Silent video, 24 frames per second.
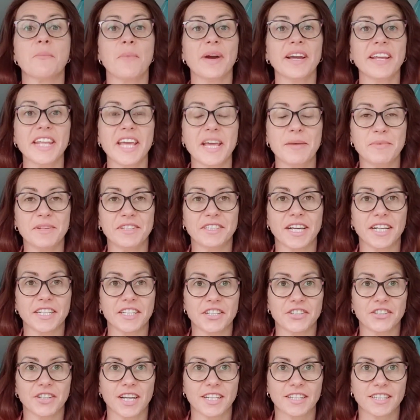My name is
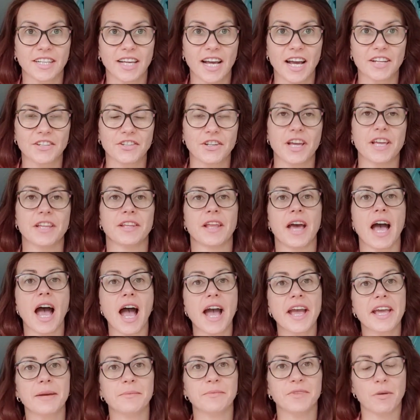Agnieszka Tkacz and
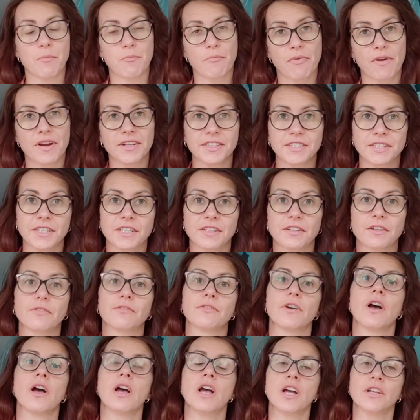I am the president of
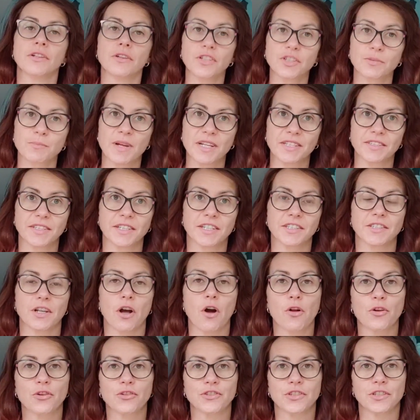Toastmasters
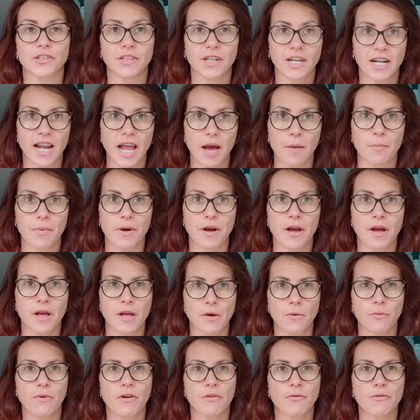Olsztyn Club,
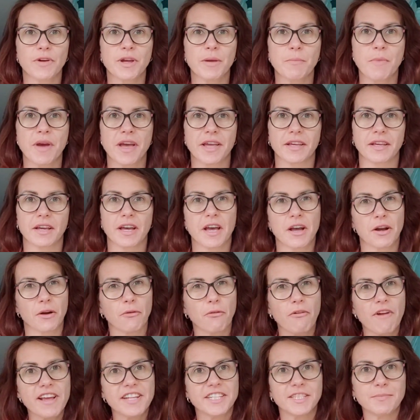where we make
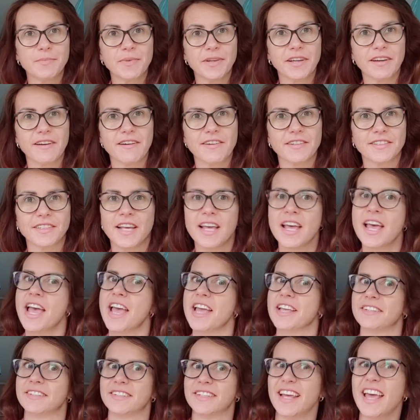great speakers
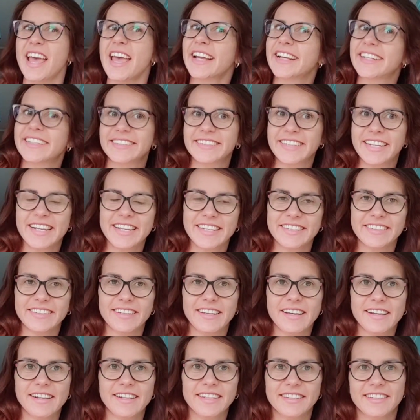and excellent
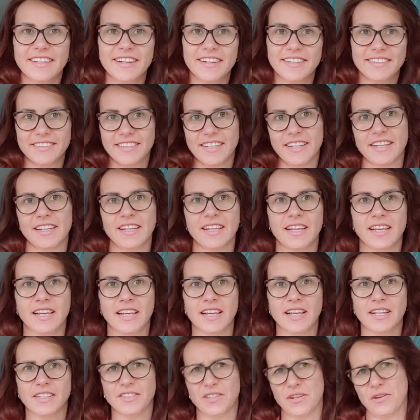leaders.
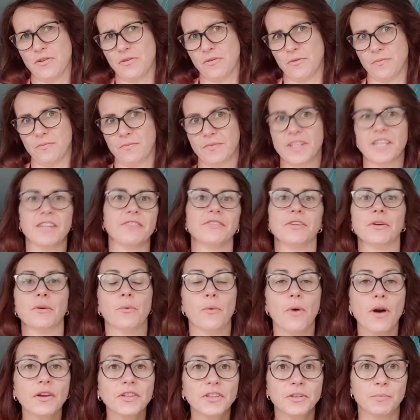So if you
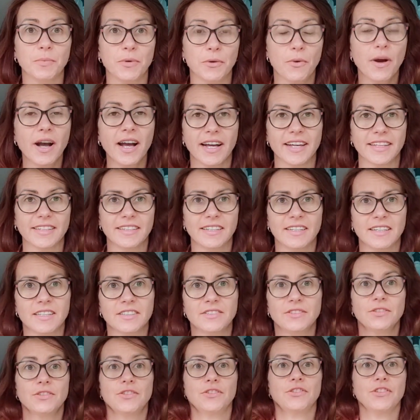want to be one,
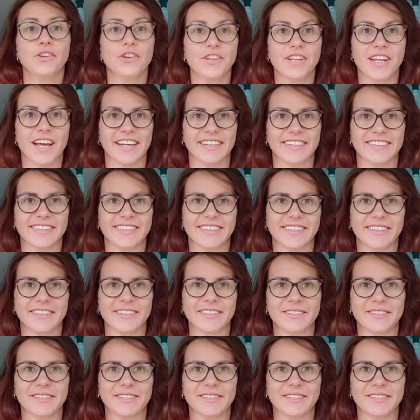just join us.